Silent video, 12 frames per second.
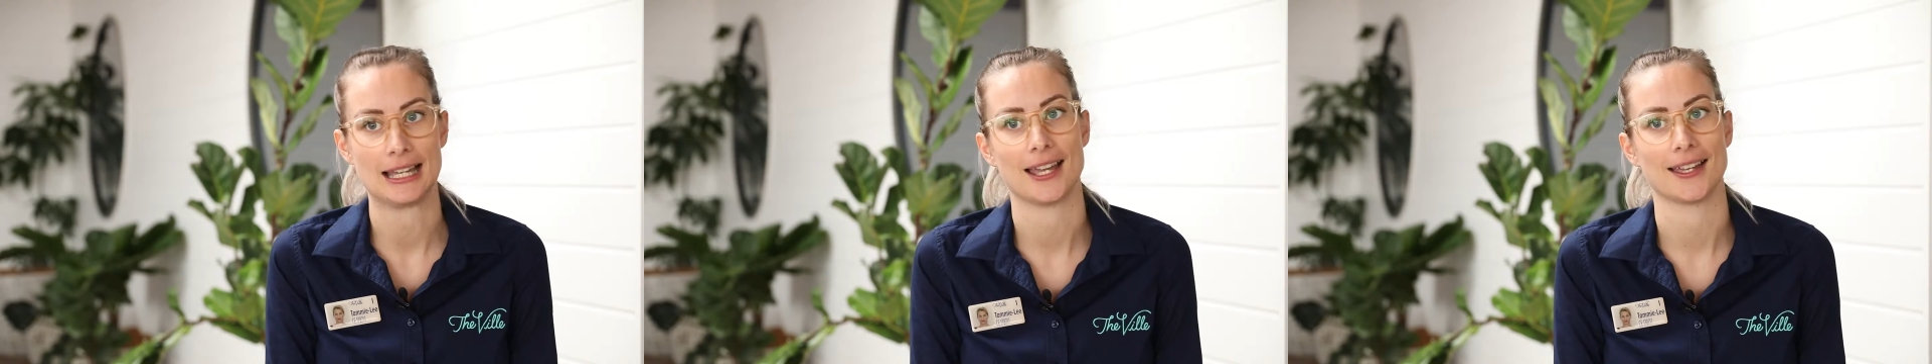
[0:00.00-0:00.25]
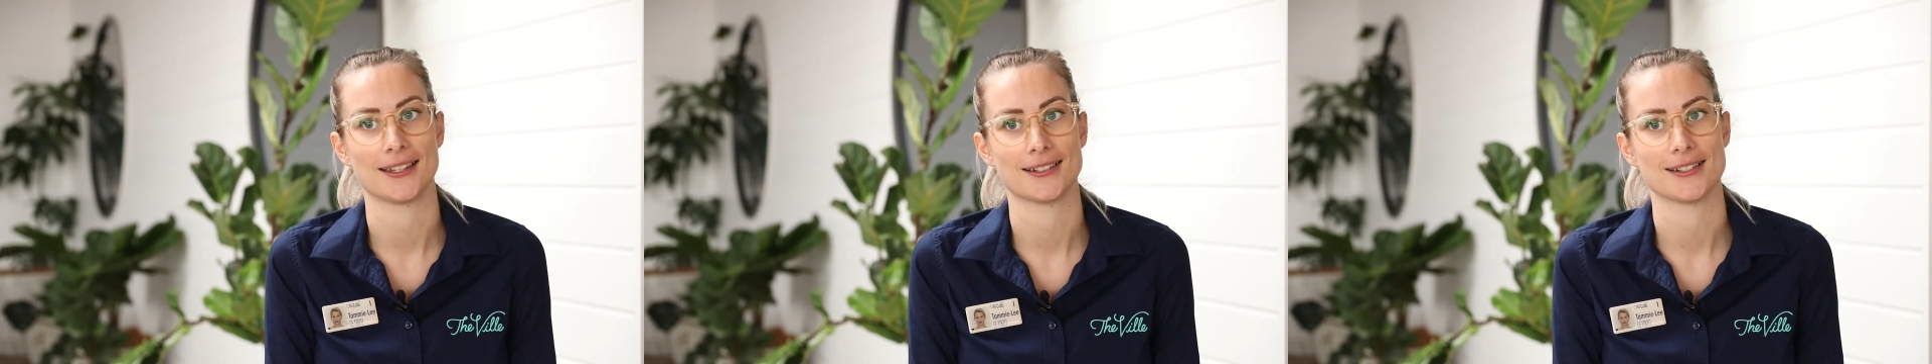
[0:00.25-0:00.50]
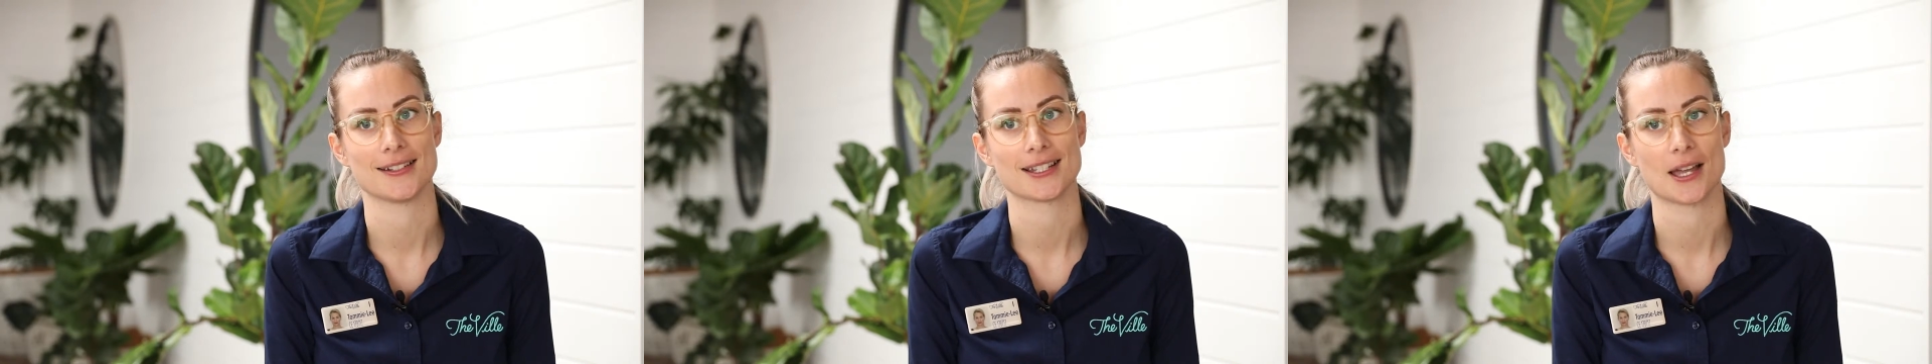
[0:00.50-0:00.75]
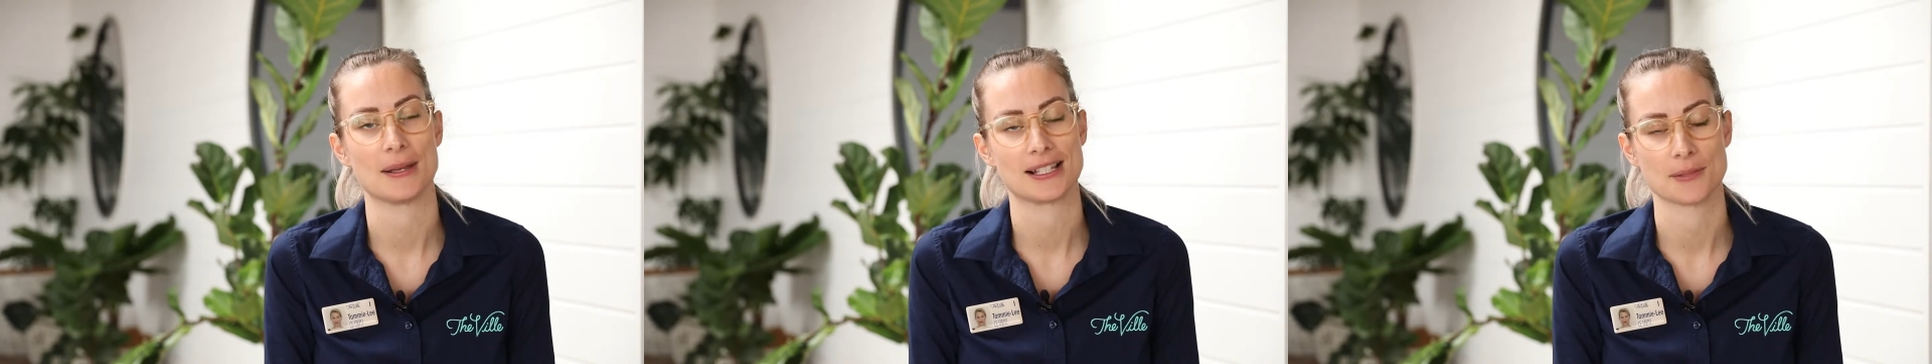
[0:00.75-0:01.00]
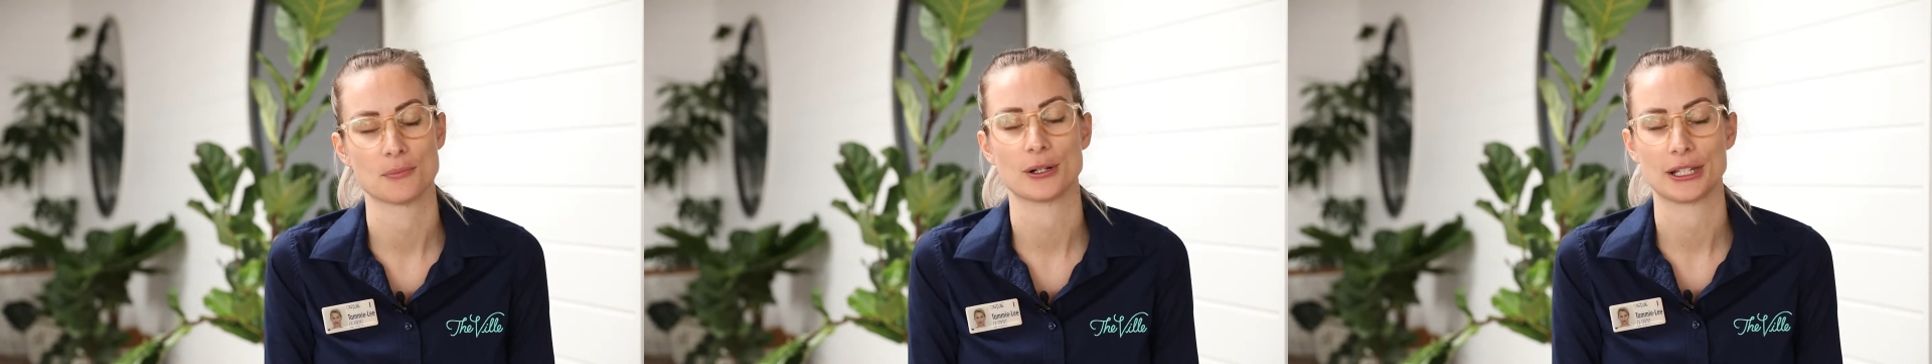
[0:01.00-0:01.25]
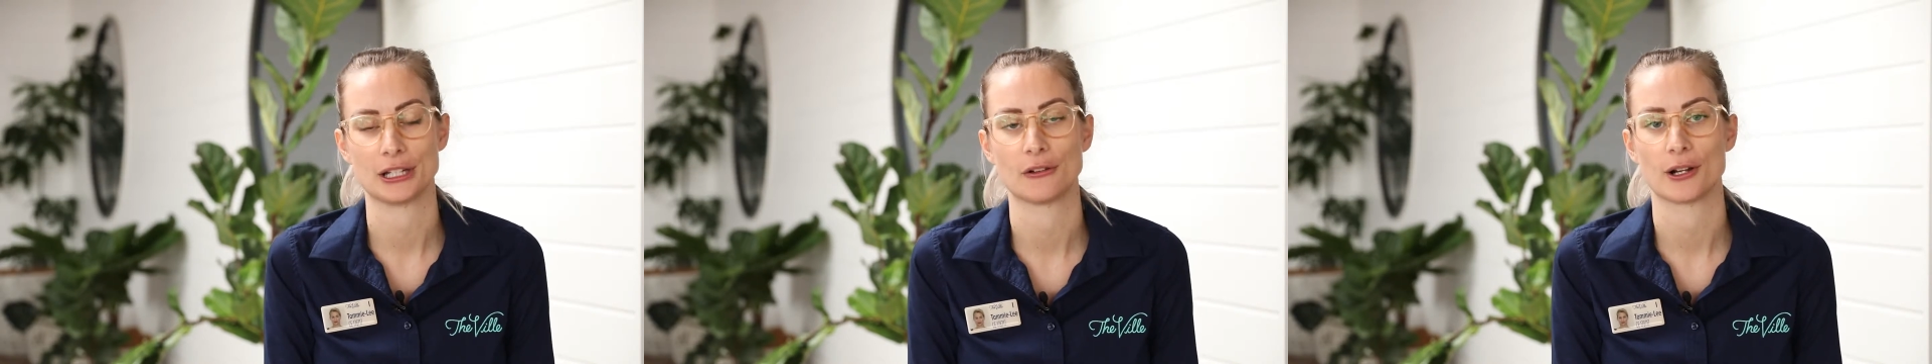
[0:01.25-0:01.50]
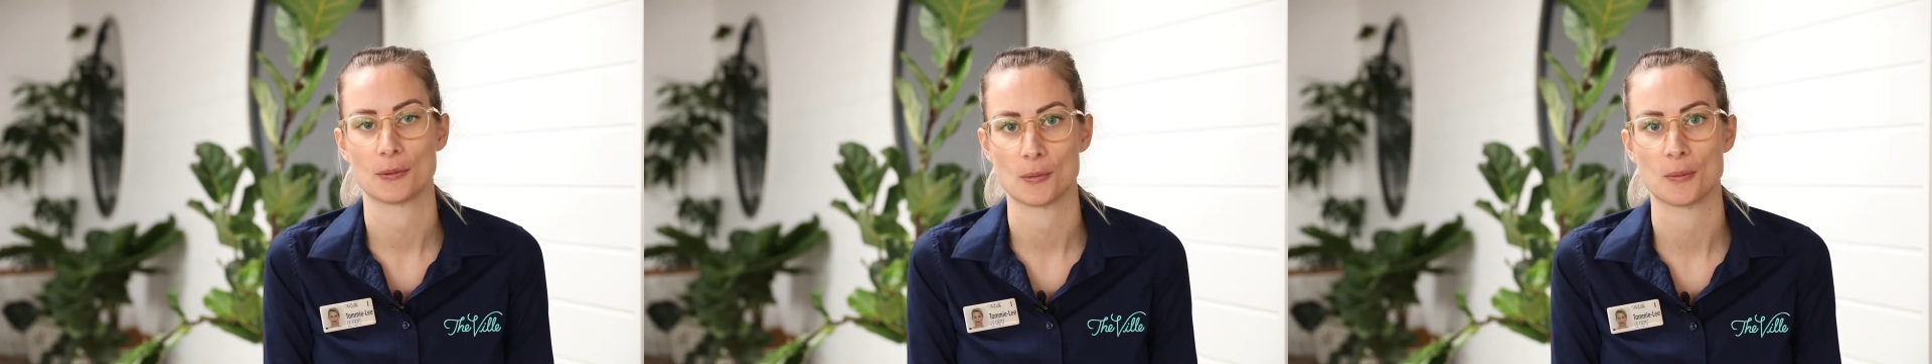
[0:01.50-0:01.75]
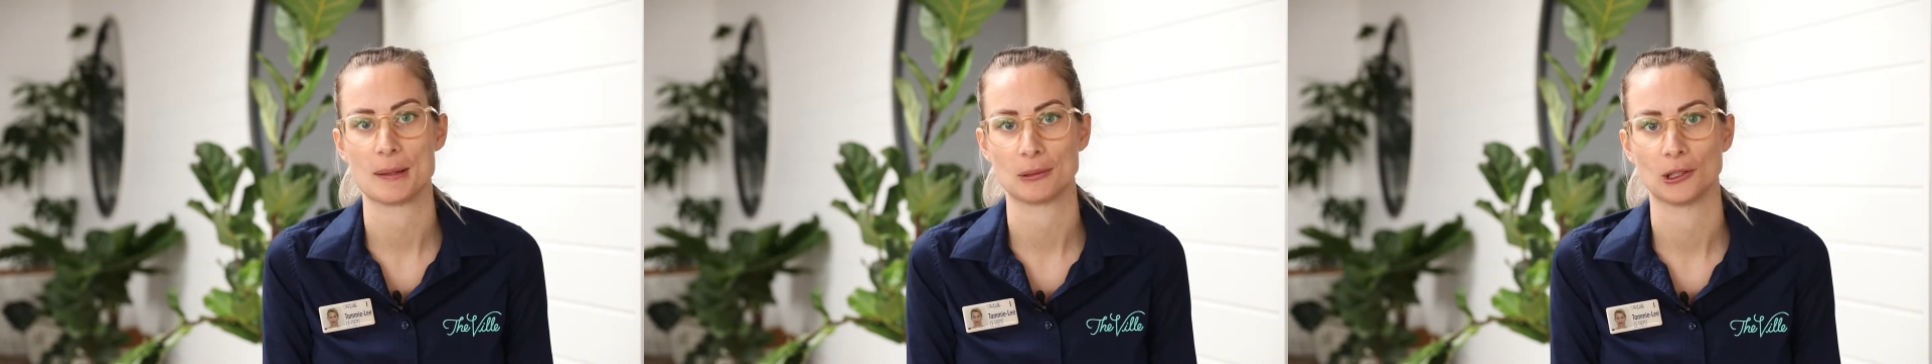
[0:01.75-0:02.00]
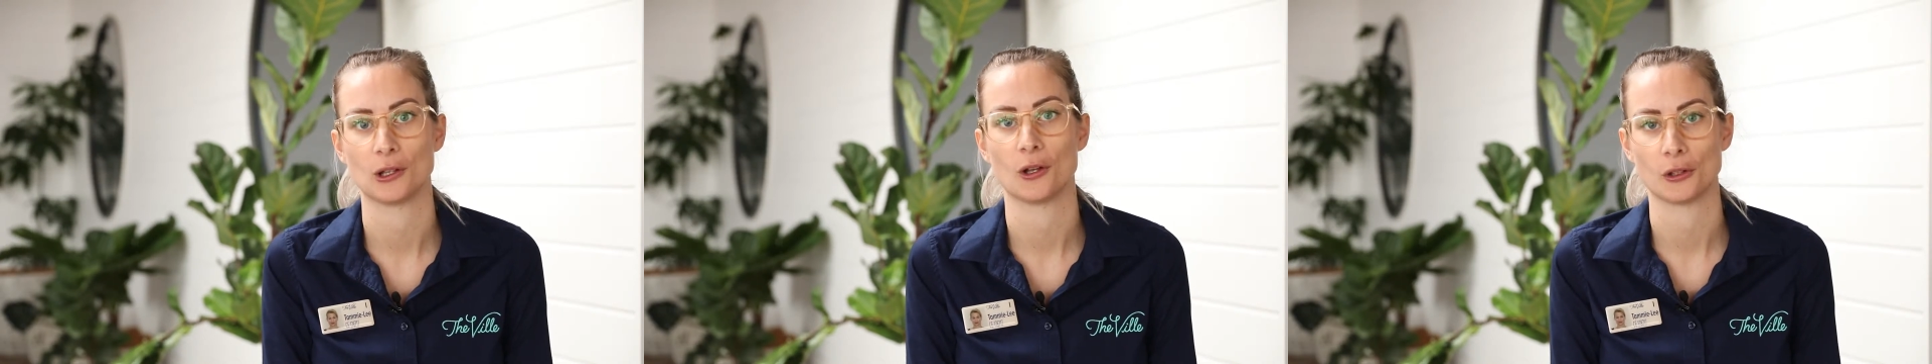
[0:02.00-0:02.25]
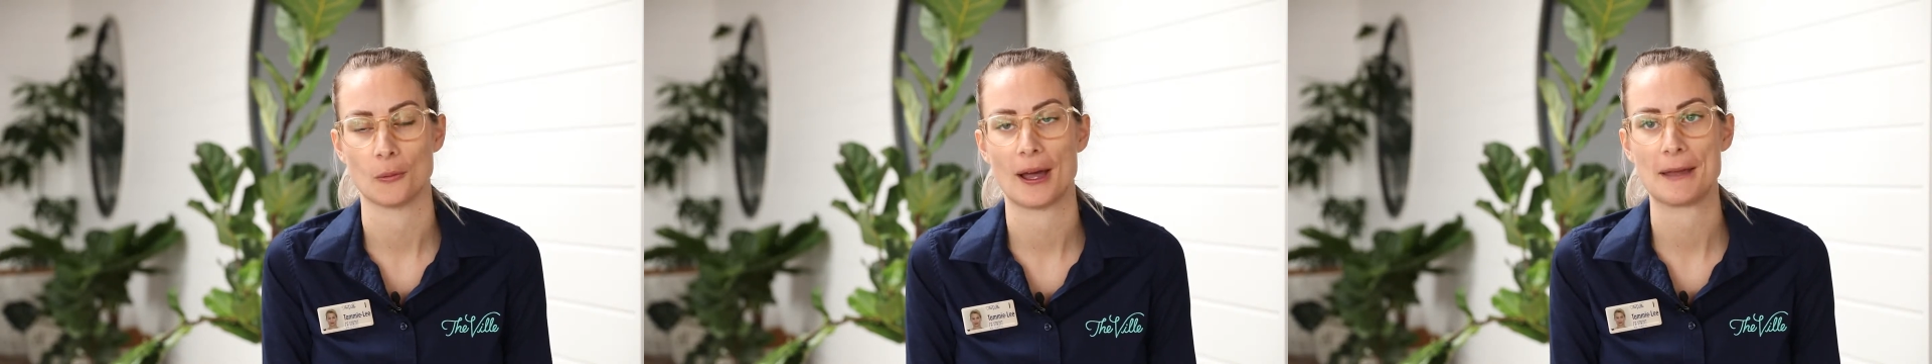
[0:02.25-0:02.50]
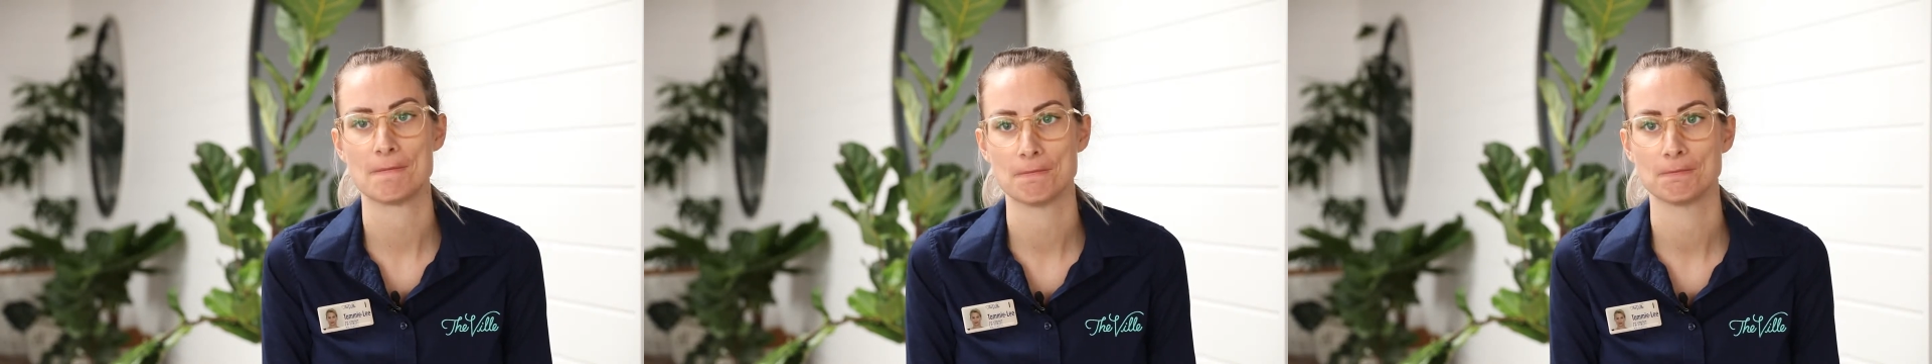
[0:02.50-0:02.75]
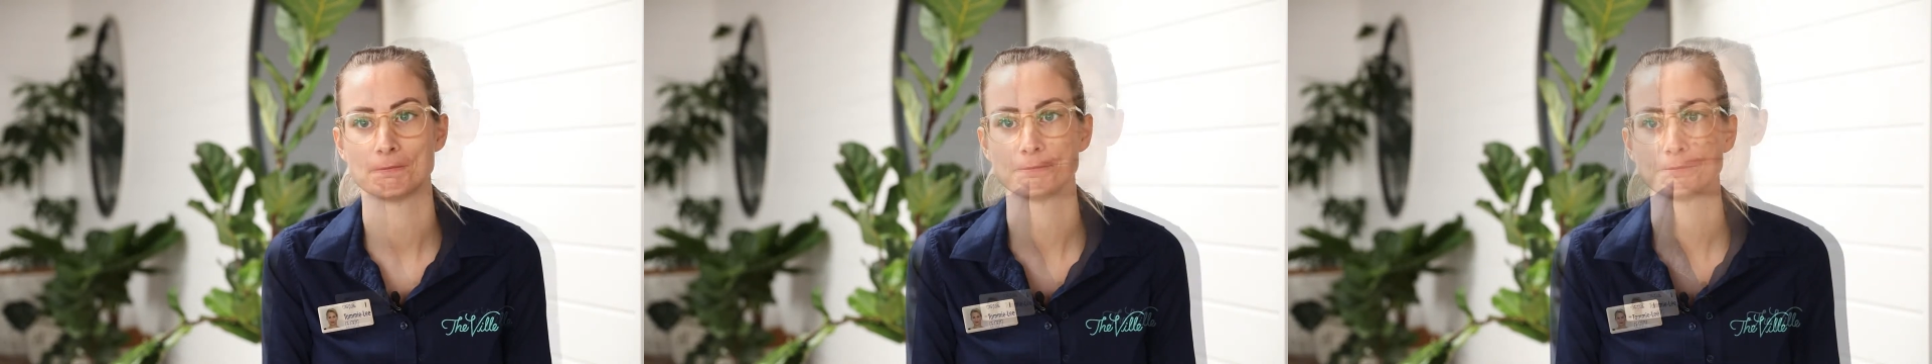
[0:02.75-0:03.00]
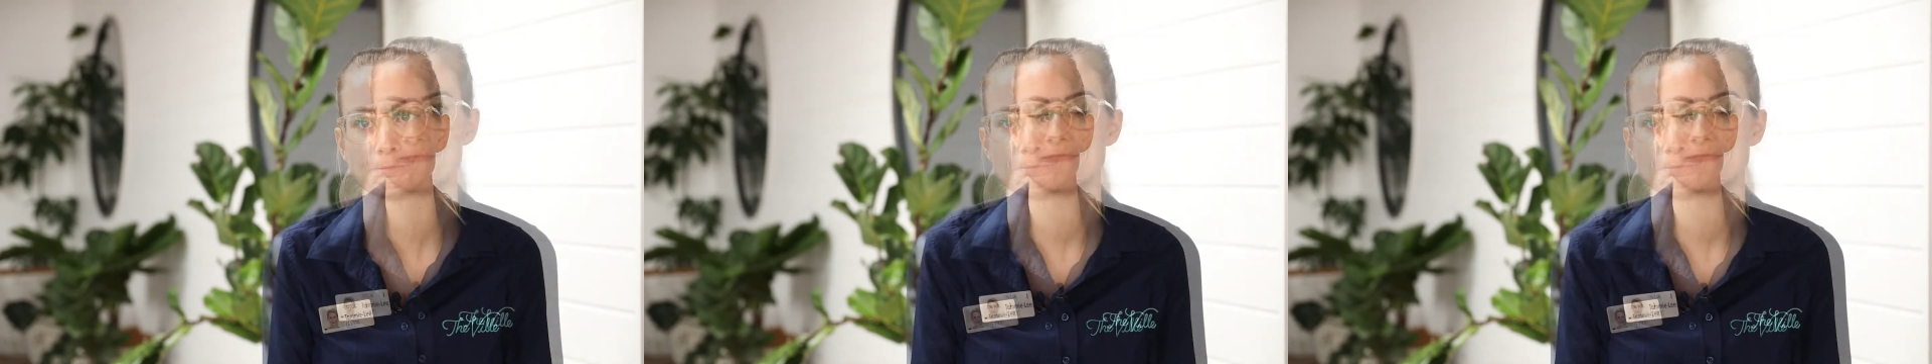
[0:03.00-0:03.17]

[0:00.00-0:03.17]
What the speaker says: and I meet some pretty incredible people along the way.